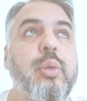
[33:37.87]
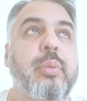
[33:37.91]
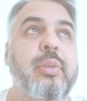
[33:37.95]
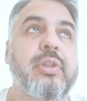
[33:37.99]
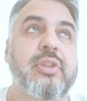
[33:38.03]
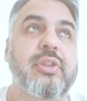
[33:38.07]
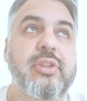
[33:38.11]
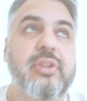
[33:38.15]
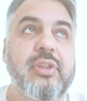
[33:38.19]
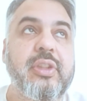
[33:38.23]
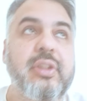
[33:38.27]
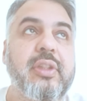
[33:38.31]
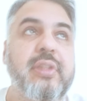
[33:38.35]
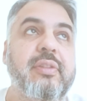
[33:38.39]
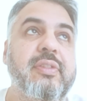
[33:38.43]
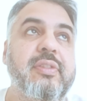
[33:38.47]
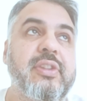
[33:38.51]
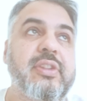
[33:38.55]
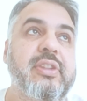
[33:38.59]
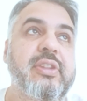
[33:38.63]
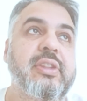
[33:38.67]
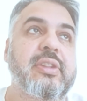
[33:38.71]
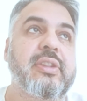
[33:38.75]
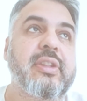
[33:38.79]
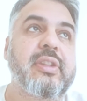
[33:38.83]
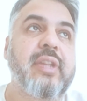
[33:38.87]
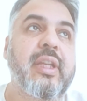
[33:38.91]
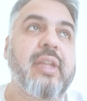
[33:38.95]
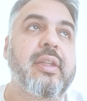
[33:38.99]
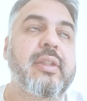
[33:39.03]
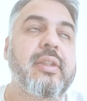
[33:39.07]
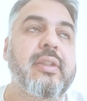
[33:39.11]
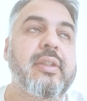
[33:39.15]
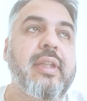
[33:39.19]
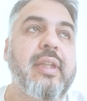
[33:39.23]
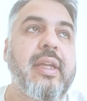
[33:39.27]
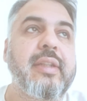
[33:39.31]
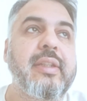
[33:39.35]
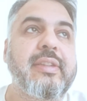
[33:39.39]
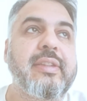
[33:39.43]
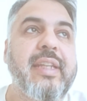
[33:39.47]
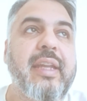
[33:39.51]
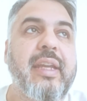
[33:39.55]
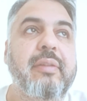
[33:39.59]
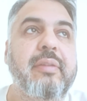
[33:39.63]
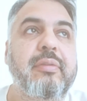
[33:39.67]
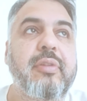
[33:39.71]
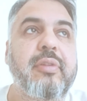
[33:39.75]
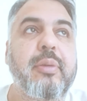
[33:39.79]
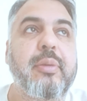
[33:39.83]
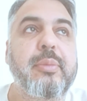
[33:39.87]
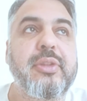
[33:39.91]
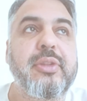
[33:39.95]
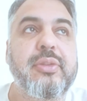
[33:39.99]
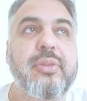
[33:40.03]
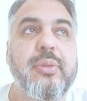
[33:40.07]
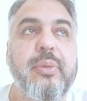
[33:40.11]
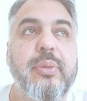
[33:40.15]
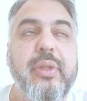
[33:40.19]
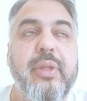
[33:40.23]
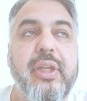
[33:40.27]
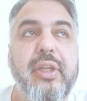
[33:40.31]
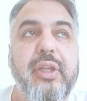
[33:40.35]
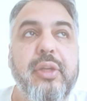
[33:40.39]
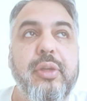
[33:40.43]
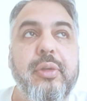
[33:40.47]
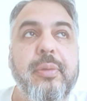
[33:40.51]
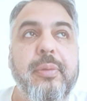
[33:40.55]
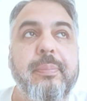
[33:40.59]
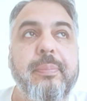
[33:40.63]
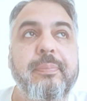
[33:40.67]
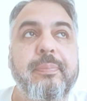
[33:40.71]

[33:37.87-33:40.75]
which services that debt from its own income.